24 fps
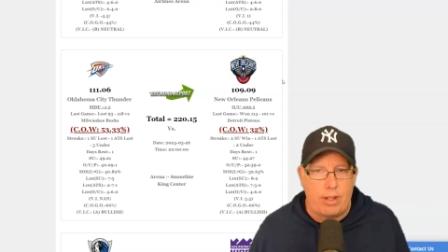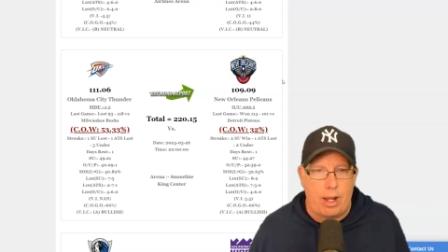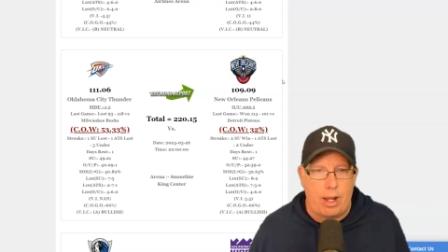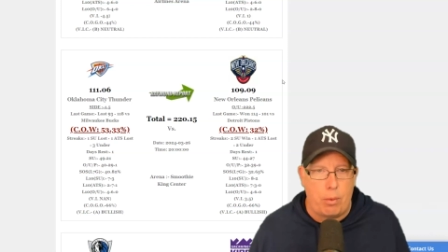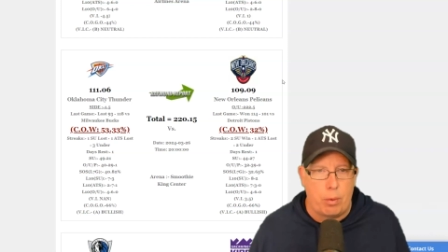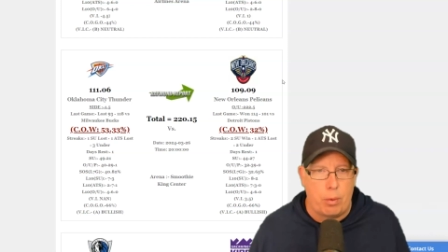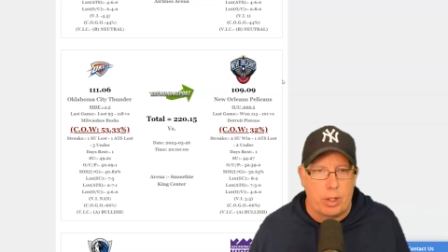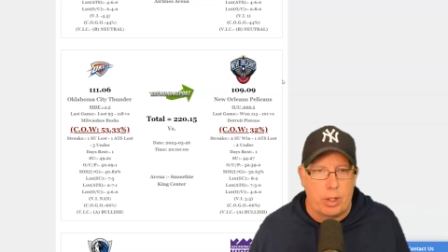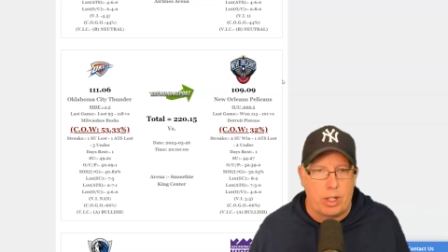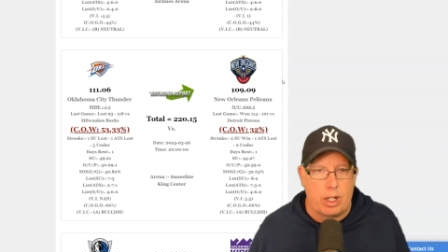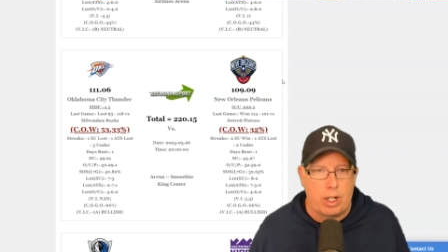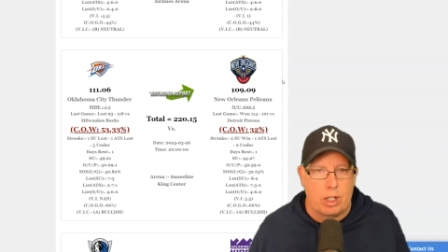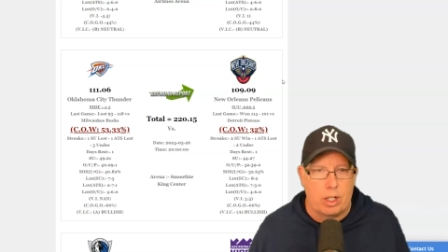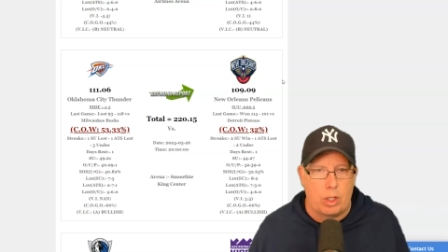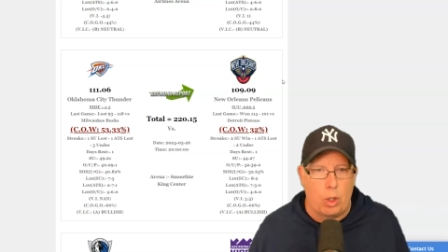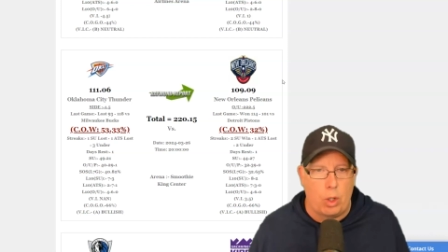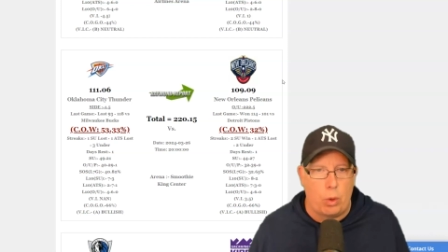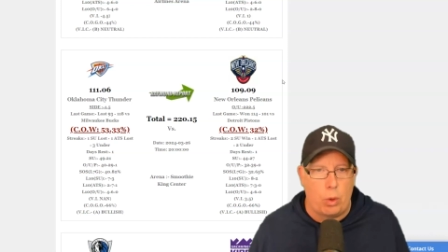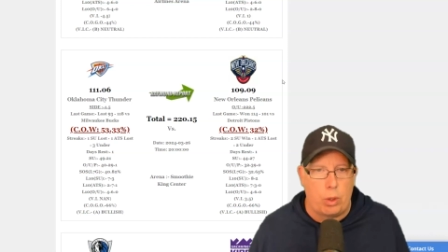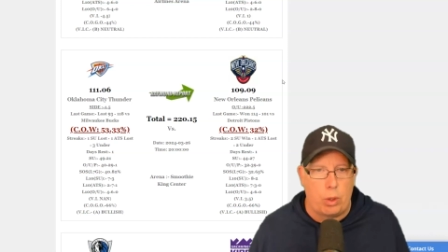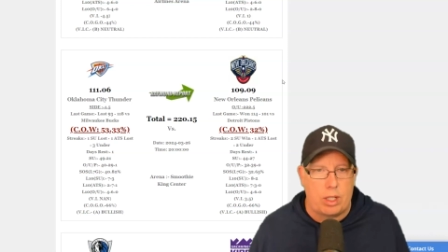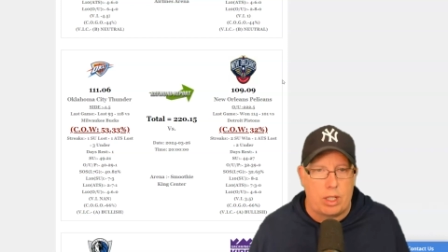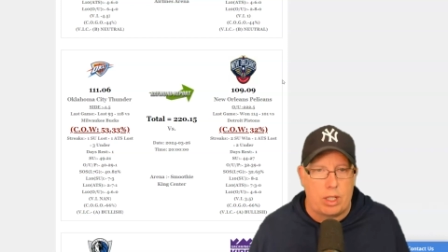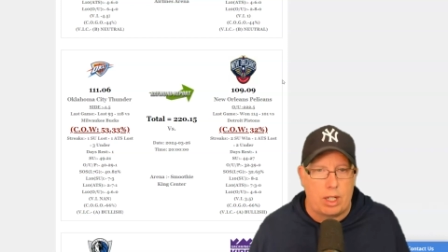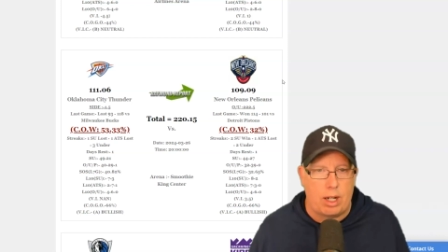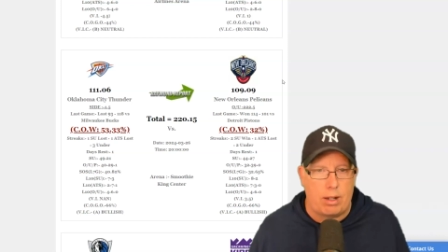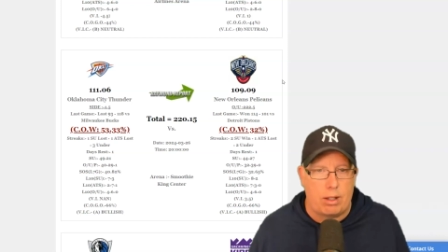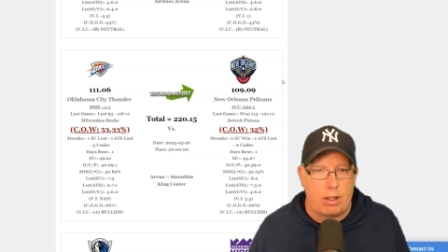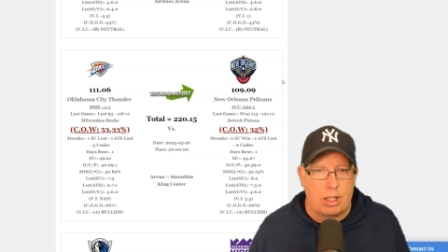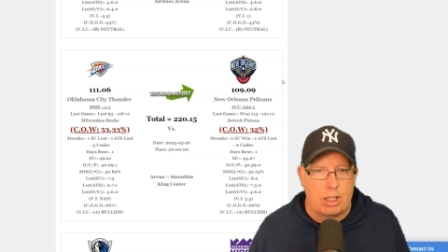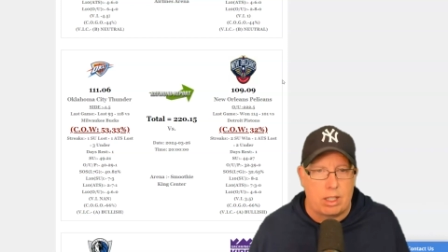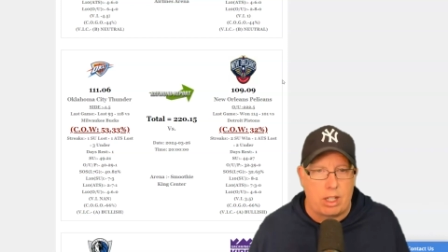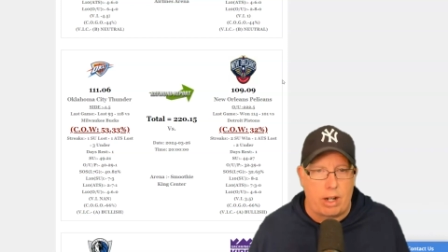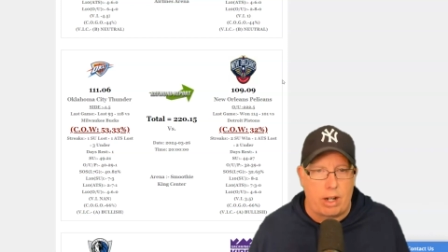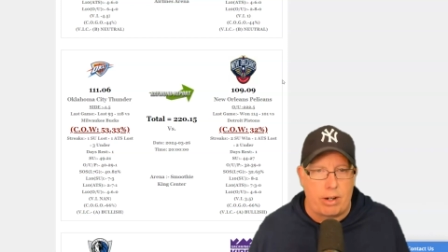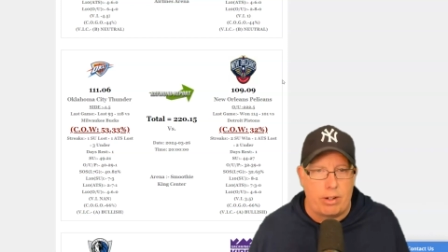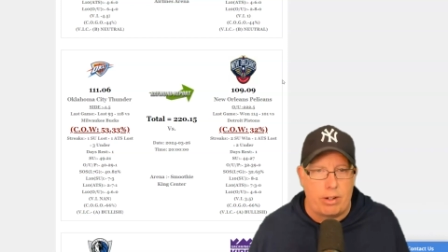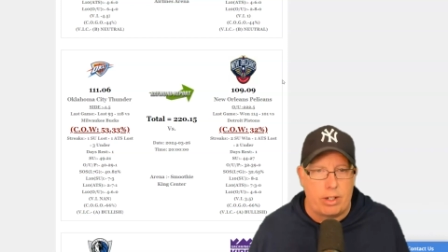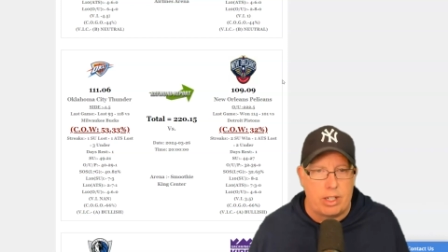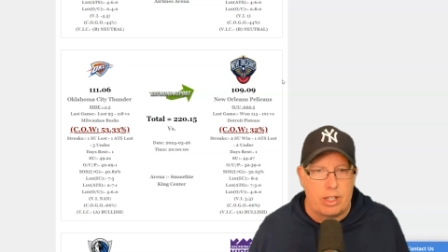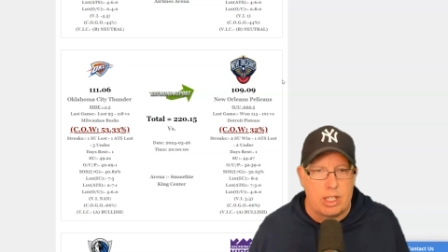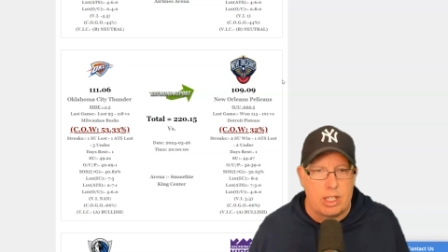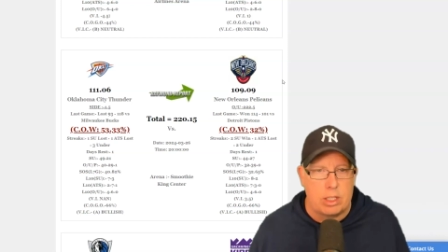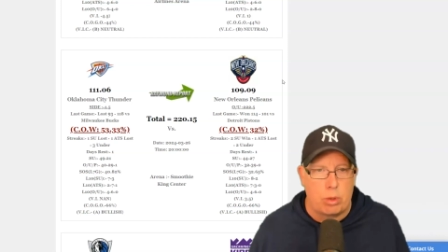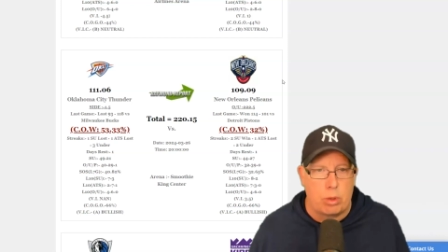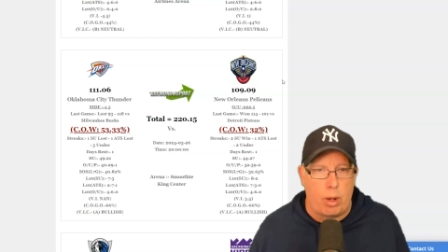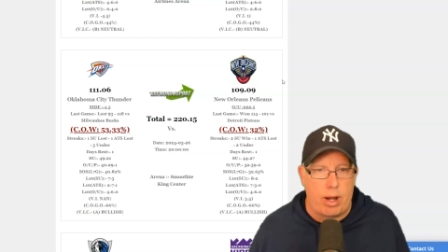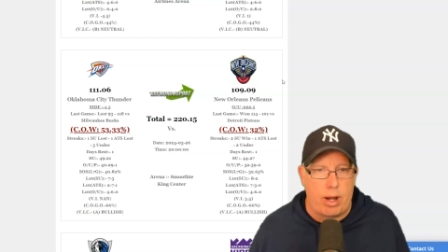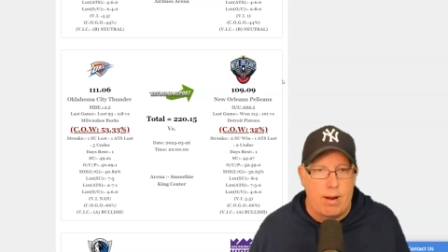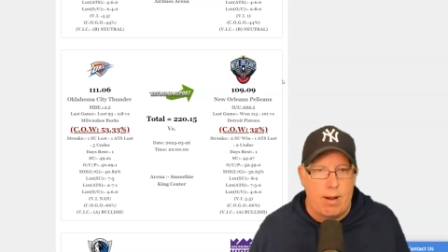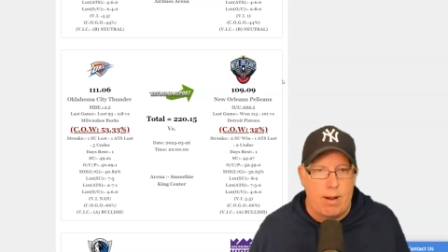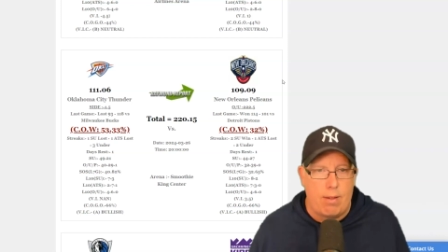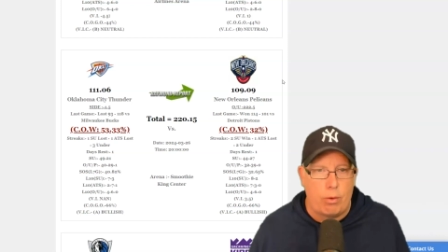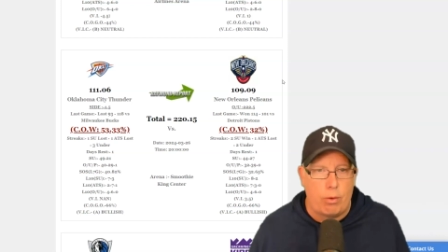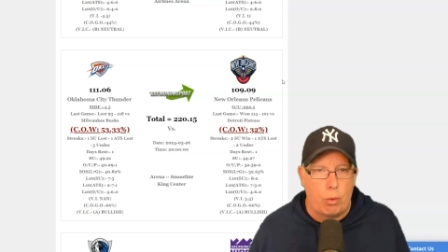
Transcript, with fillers: and we're going to go with uh, the Thunder in this one.